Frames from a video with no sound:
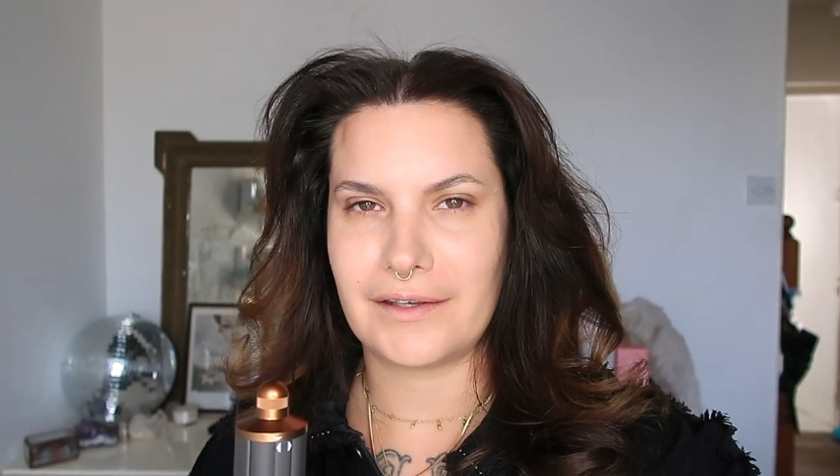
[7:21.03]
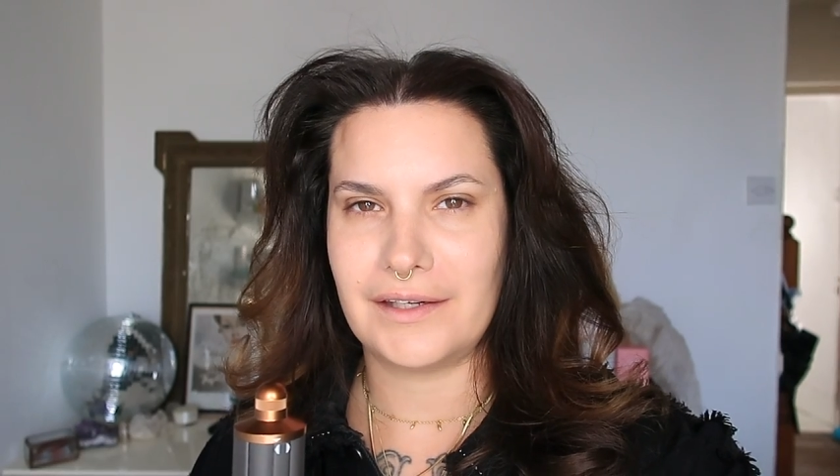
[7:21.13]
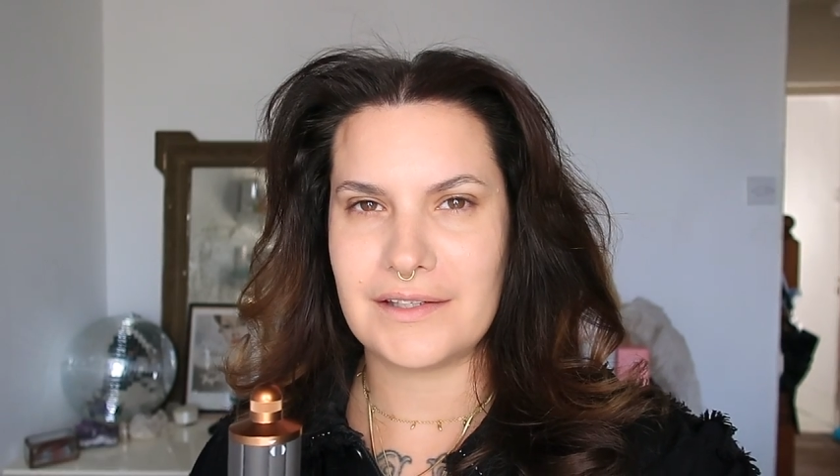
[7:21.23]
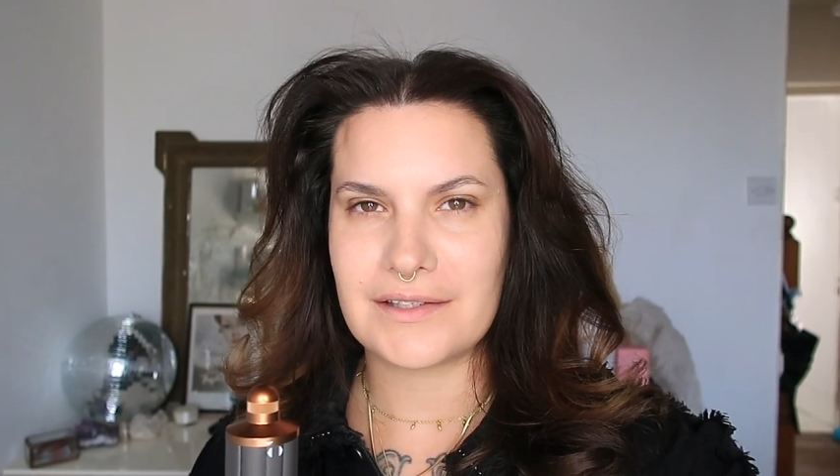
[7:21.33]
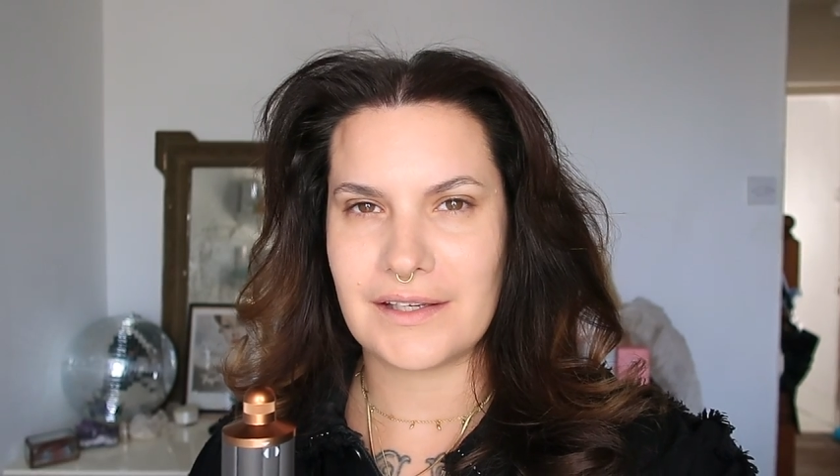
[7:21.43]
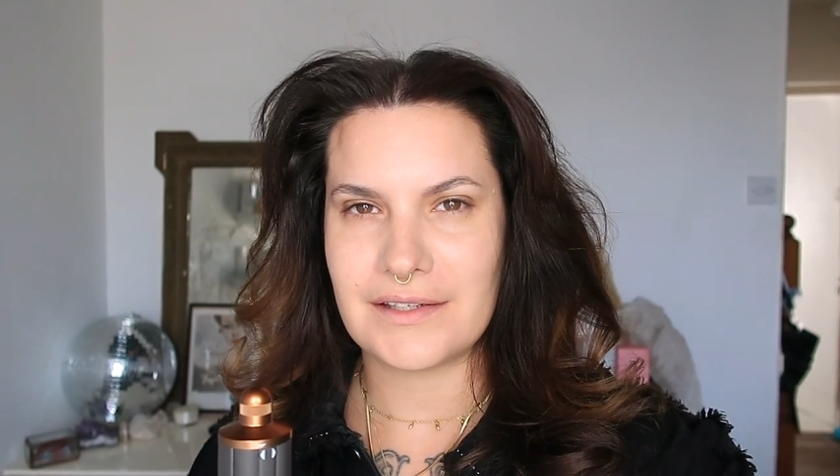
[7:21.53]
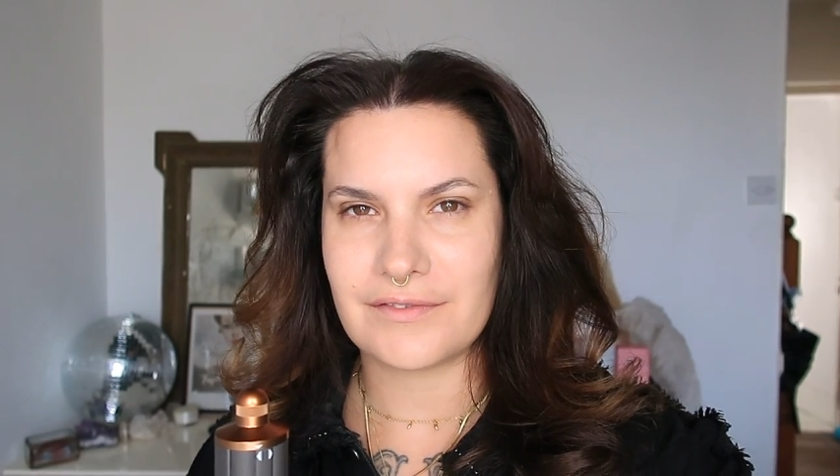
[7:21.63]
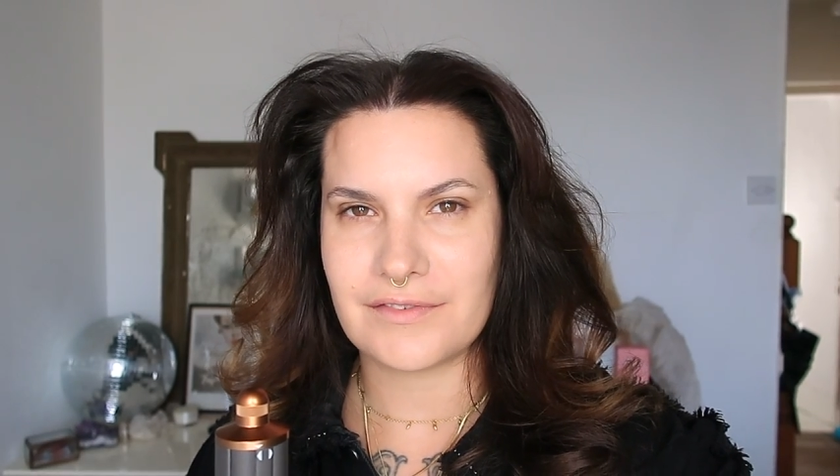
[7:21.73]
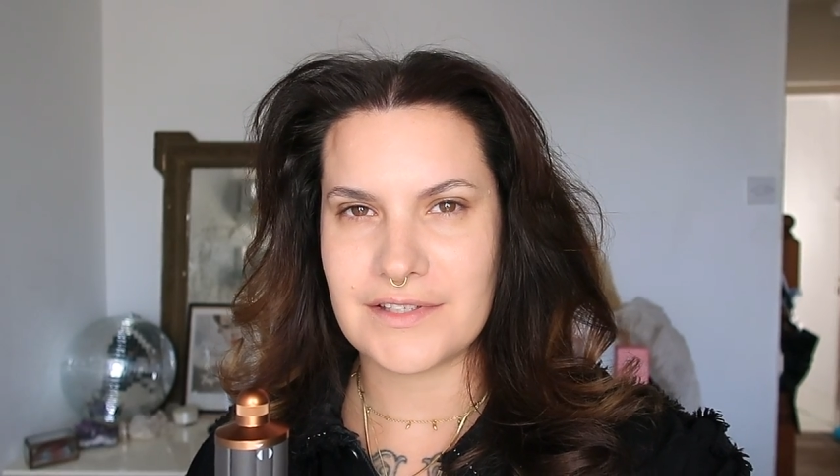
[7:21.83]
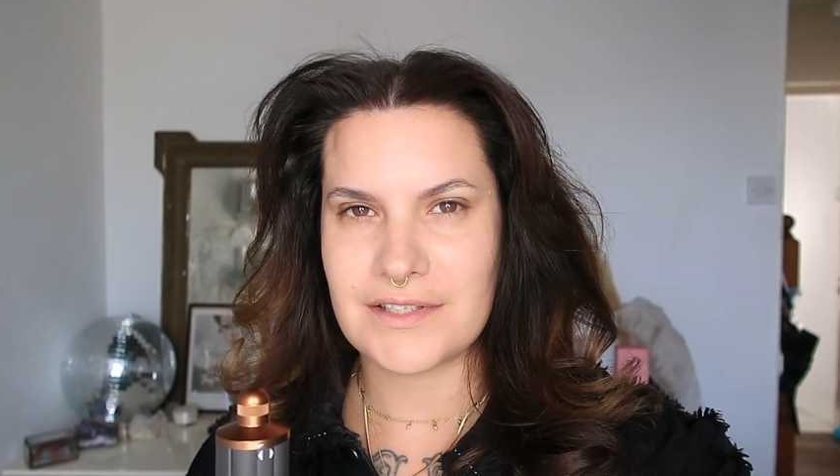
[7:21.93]
I need to get a
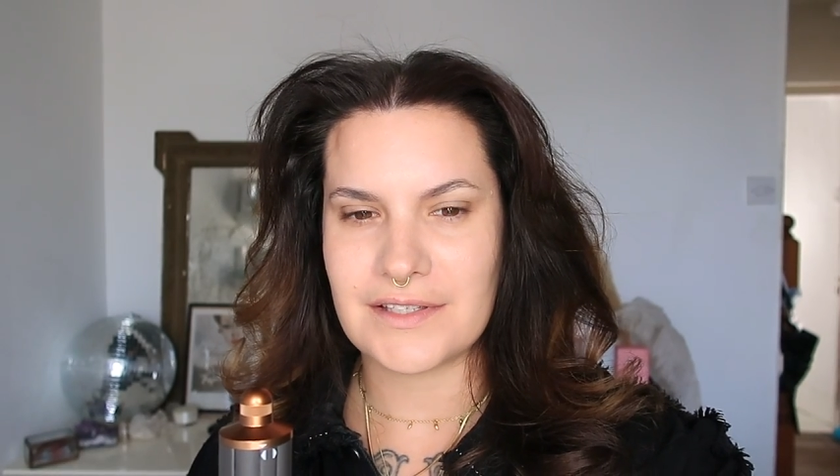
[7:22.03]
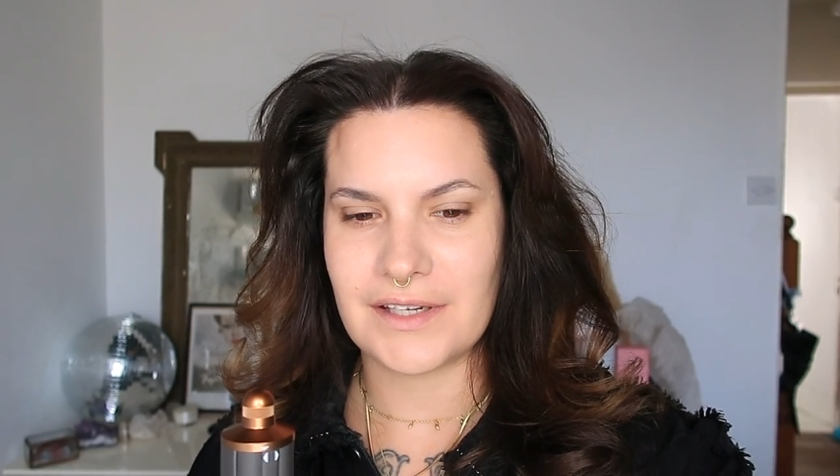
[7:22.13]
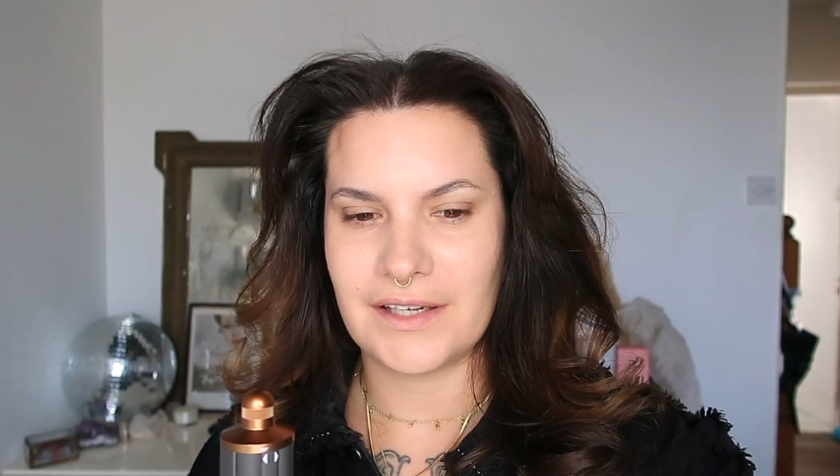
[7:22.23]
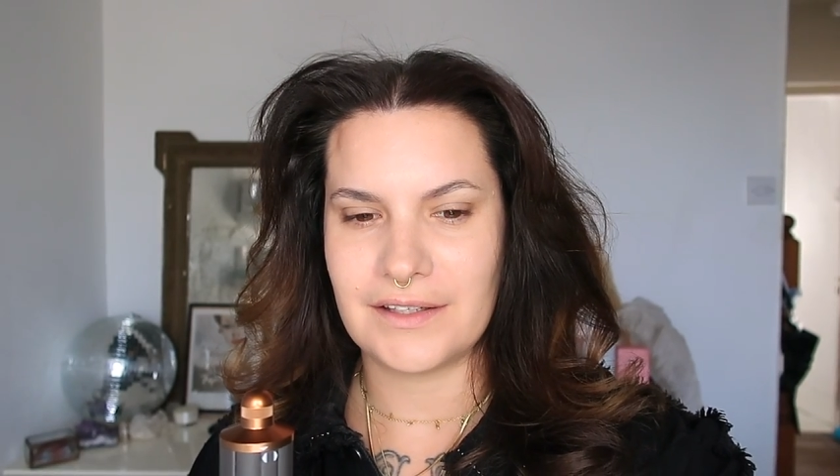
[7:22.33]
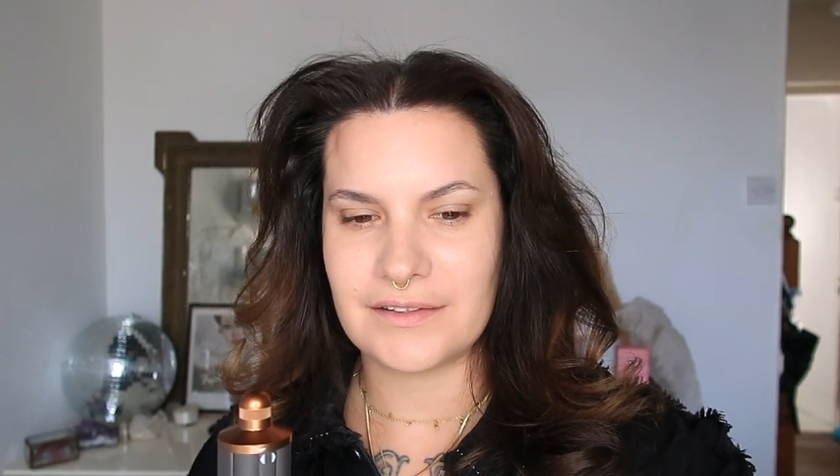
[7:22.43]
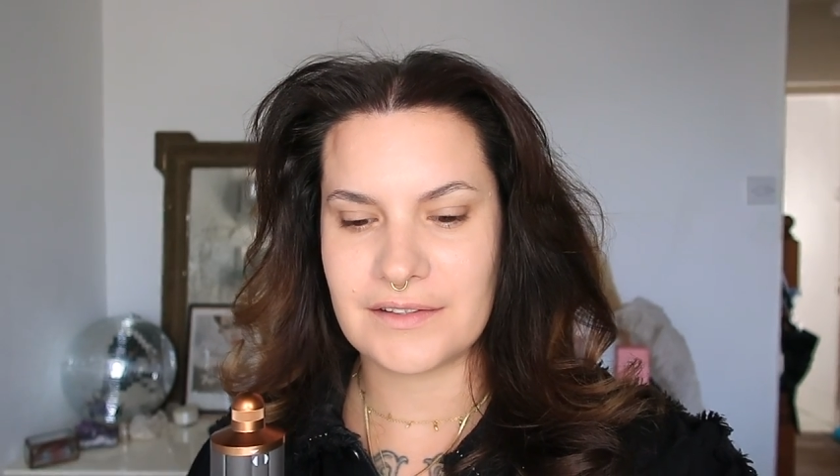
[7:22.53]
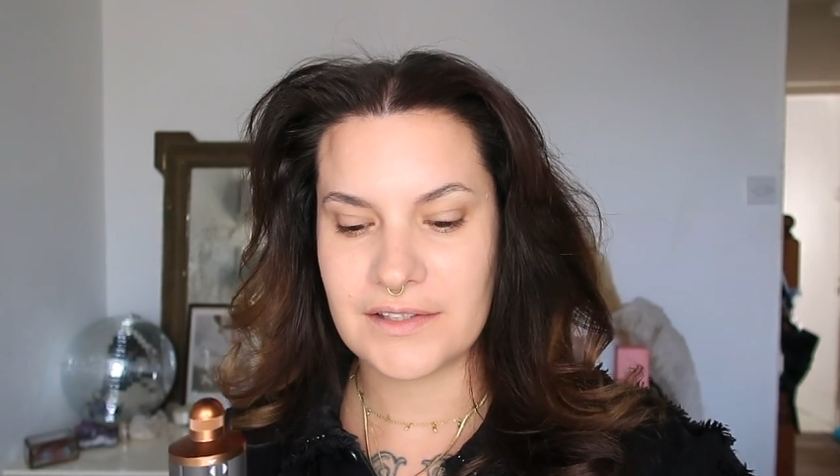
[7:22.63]
different stand.